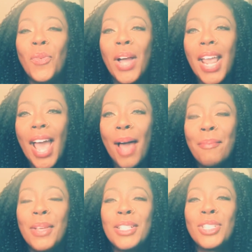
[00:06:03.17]
What
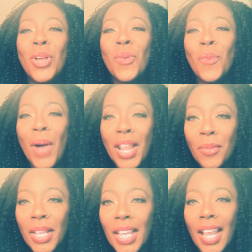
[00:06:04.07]
happens? Why
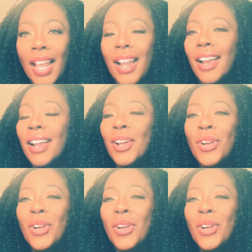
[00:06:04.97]
do we care?